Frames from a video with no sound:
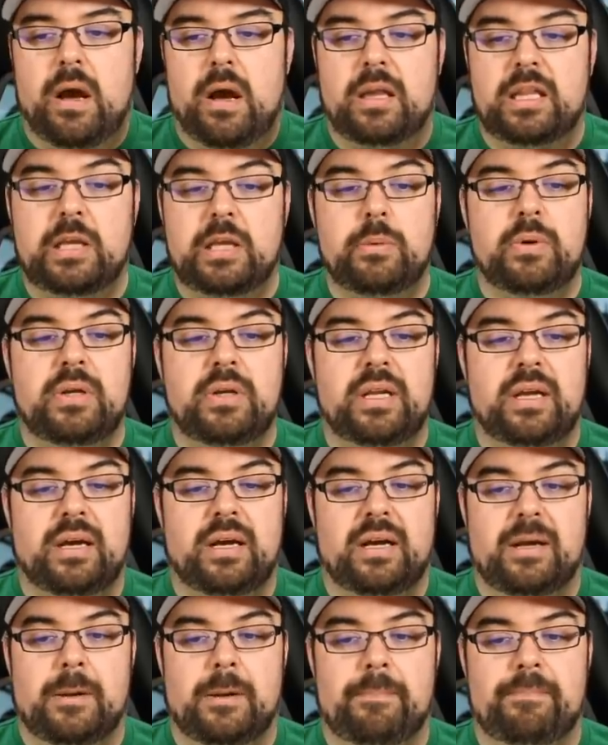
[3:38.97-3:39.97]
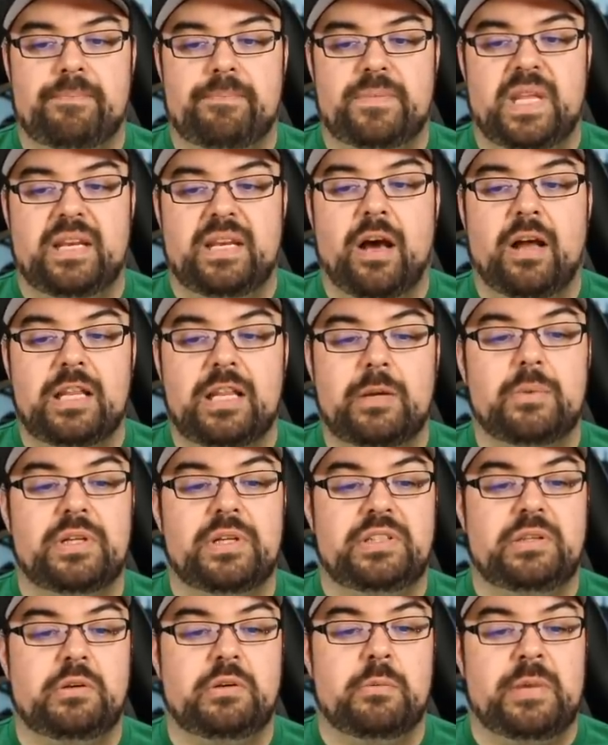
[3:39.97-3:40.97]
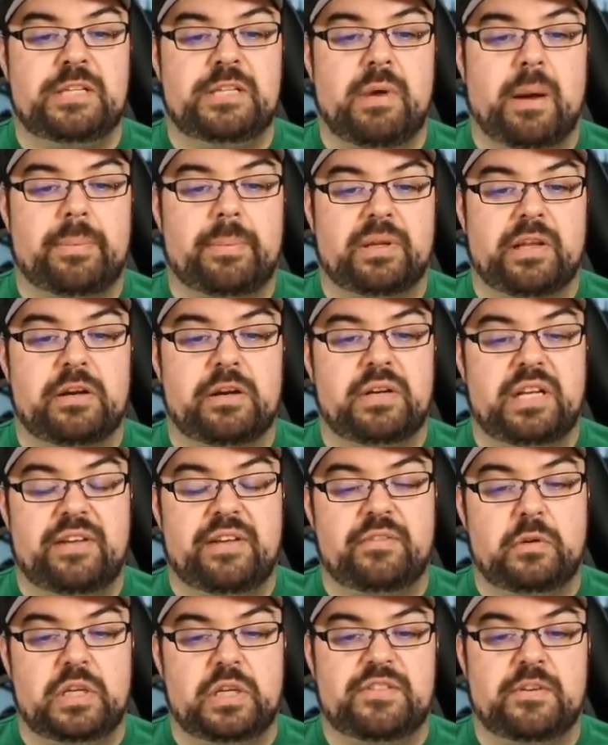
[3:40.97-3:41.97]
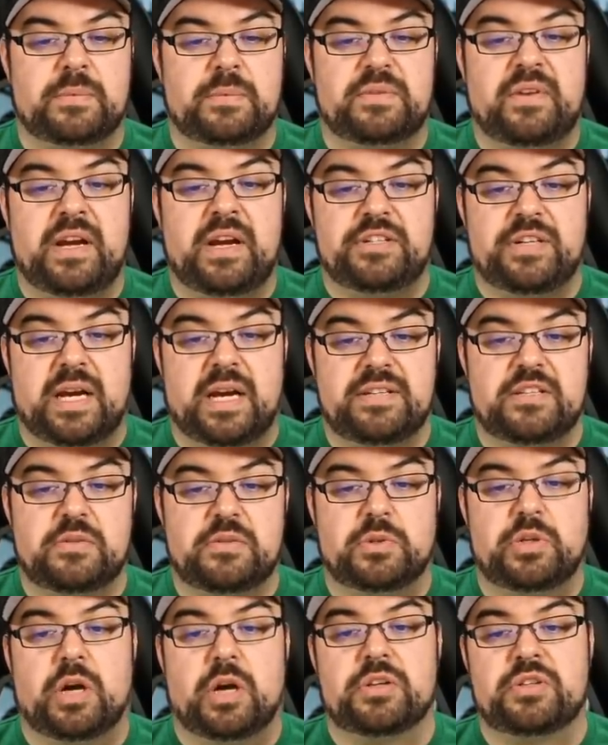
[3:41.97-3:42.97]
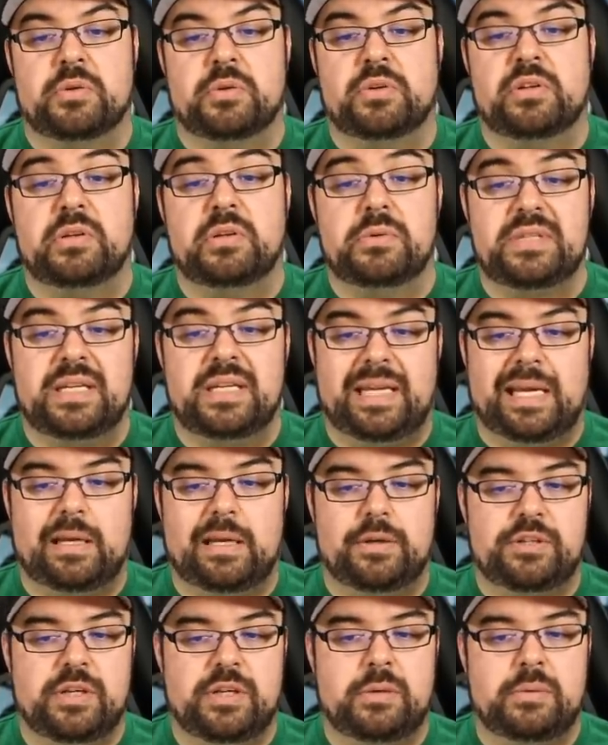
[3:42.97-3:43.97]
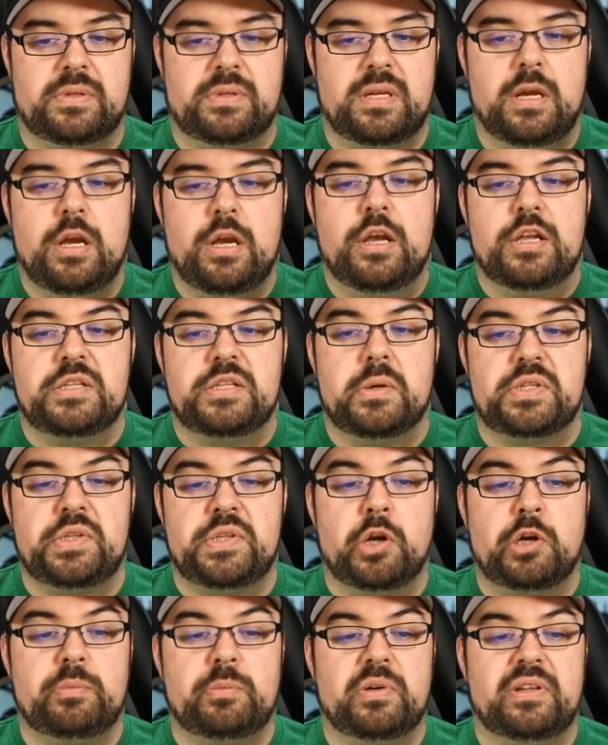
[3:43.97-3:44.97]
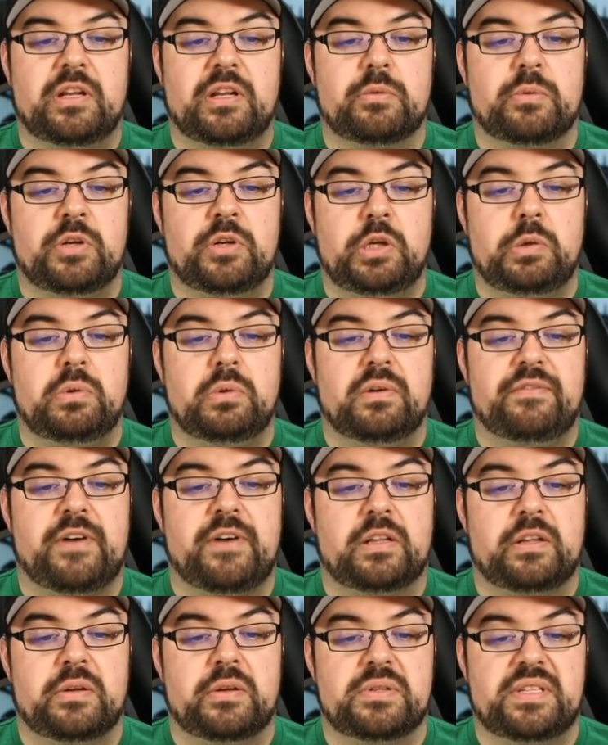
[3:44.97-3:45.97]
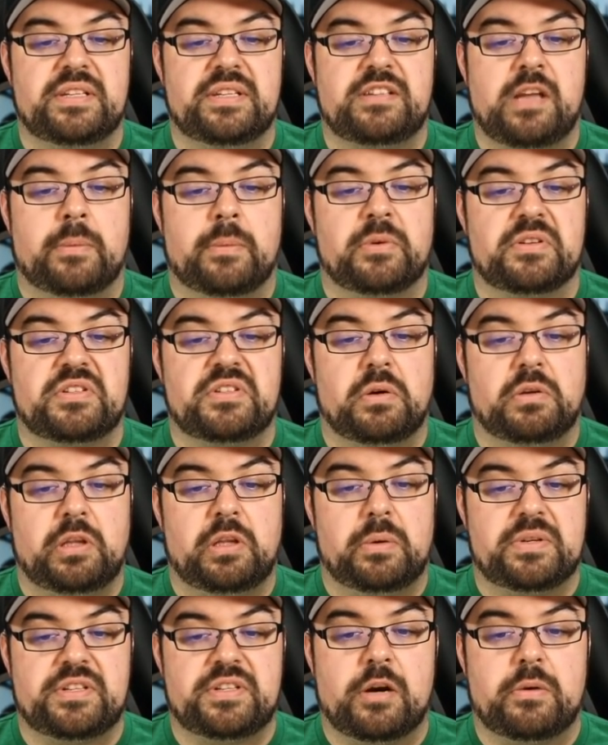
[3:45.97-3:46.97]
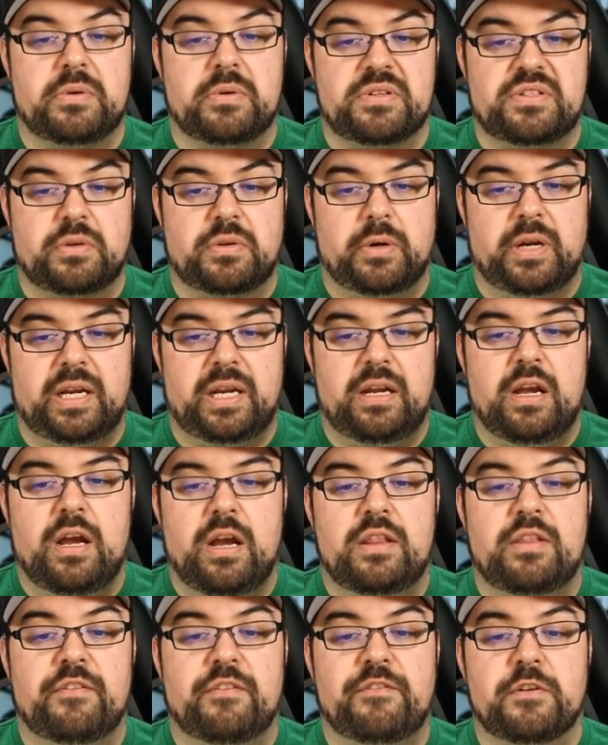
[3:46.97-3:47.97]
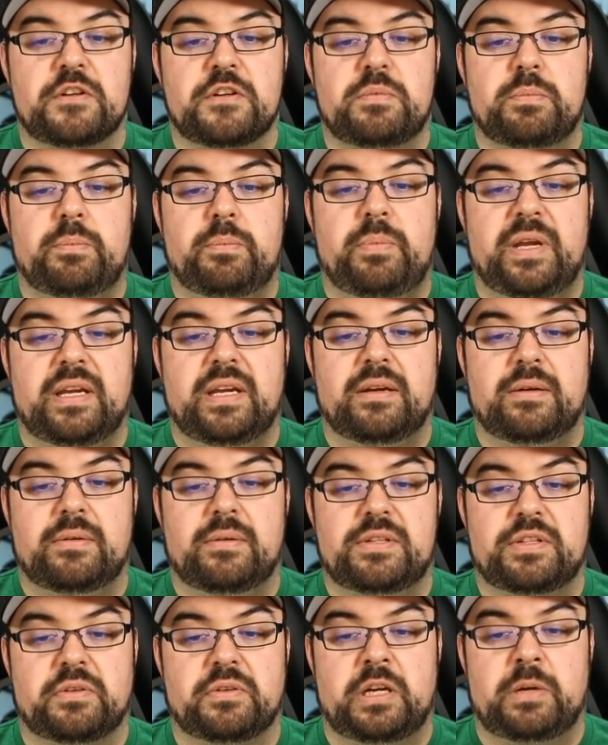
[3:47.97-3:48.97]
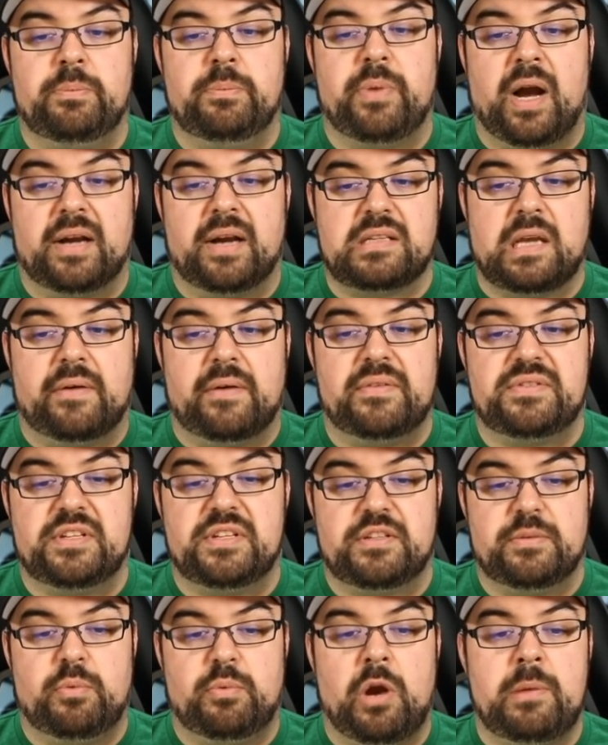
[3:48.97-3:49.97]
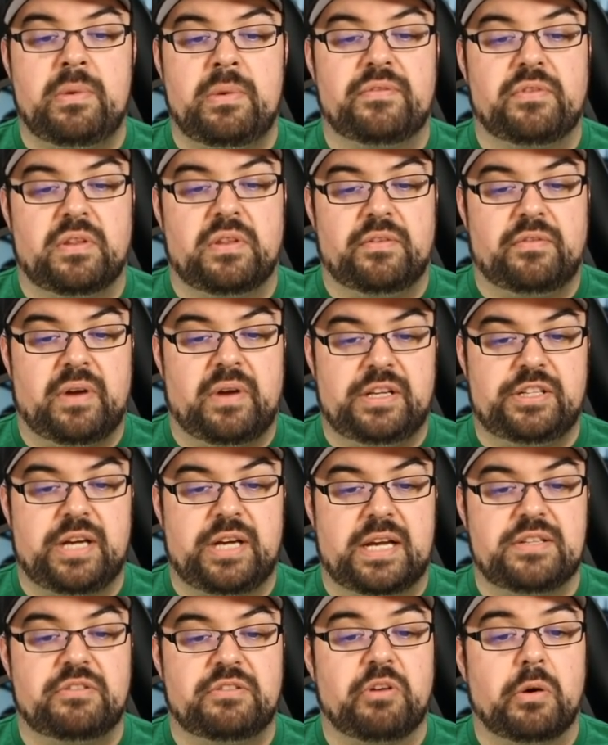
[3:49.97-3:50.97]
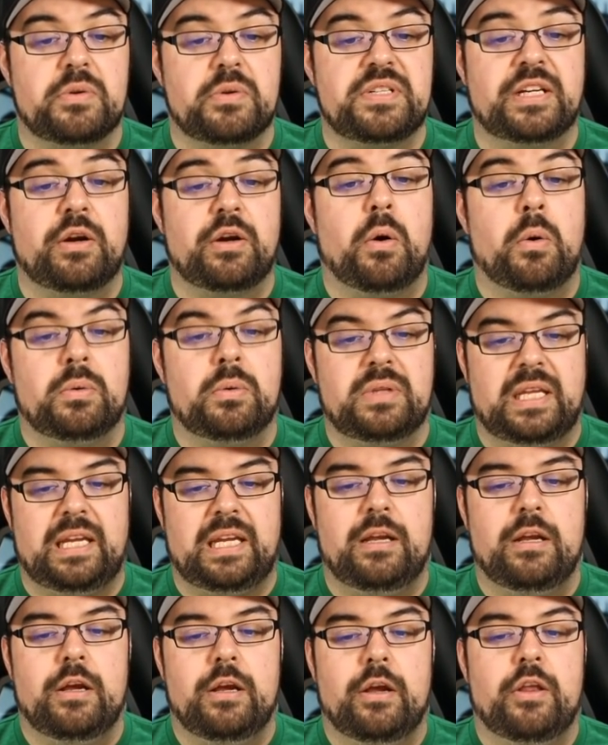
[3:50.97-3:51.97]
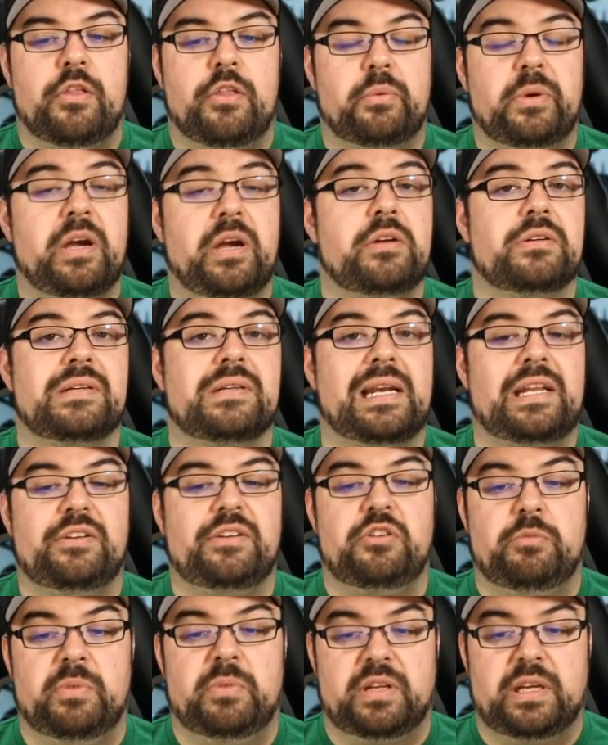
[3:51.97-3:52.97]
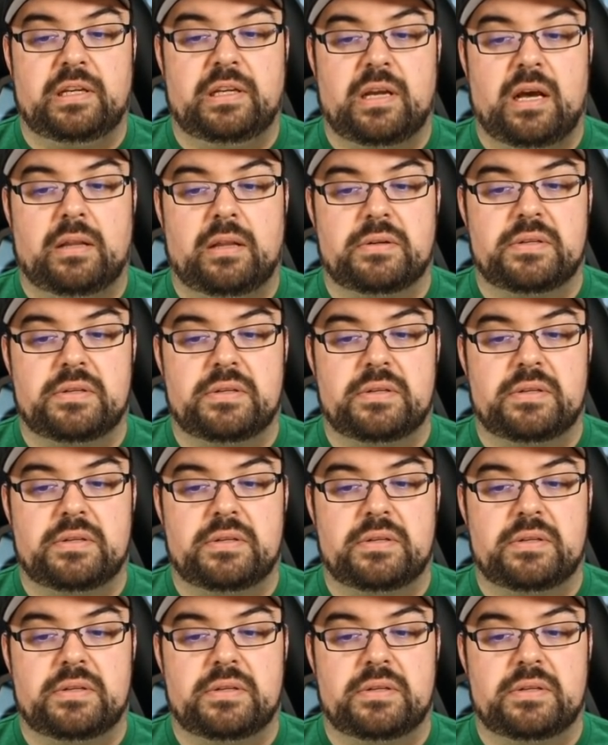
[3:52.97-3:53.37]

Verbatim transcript: Hollywood, um, in Hollywood, due to immense popularity of Lucasfilm's franchises, which also includes Indiana Jones. So it's notable that a renewal follows this summer solo a Star Wars story, the first big screen box office disappointment for the franchise, grossing only $392 million.